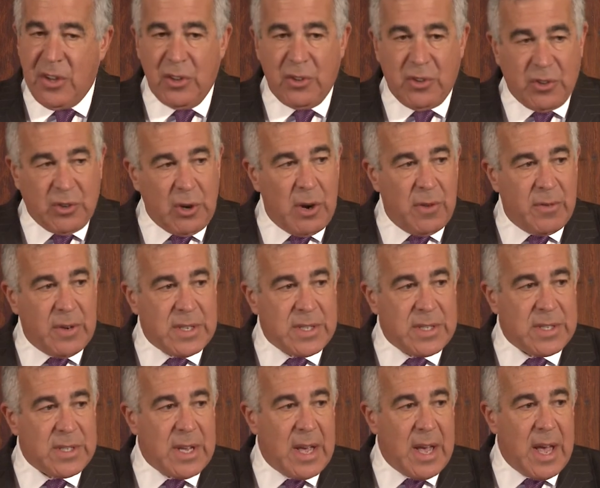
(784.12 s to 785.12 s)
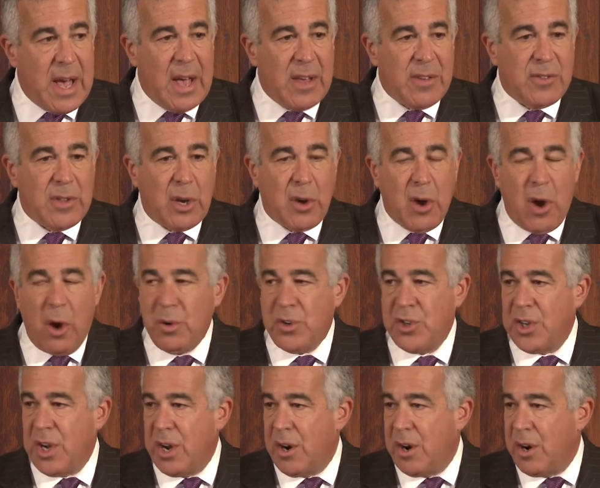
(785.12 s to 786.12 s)
his service as the
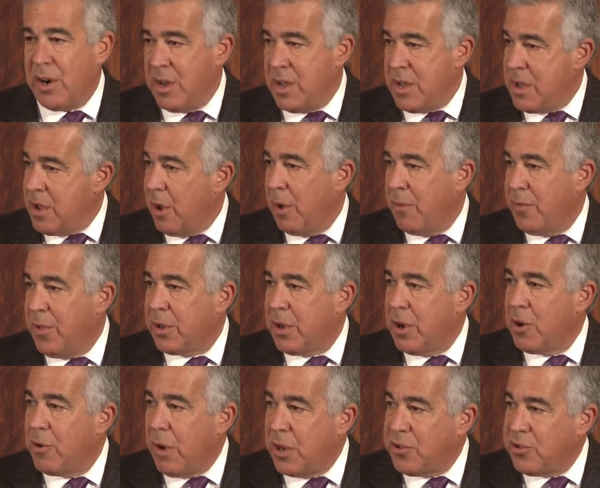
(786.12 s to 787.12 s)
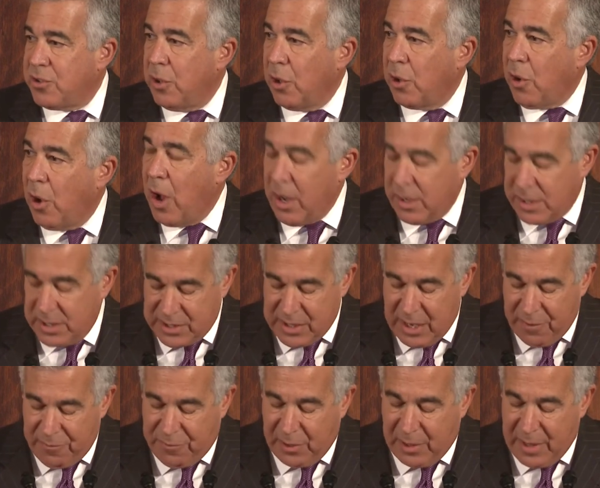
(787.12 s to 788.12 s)
co-chair of the Congressional Caucus
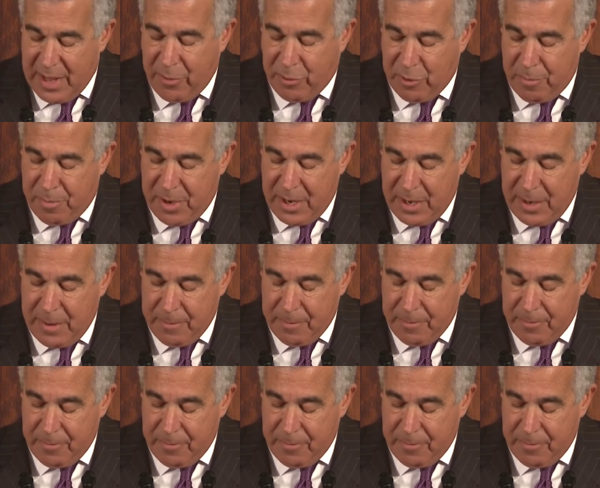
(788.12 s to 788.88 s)
on Philanthropy.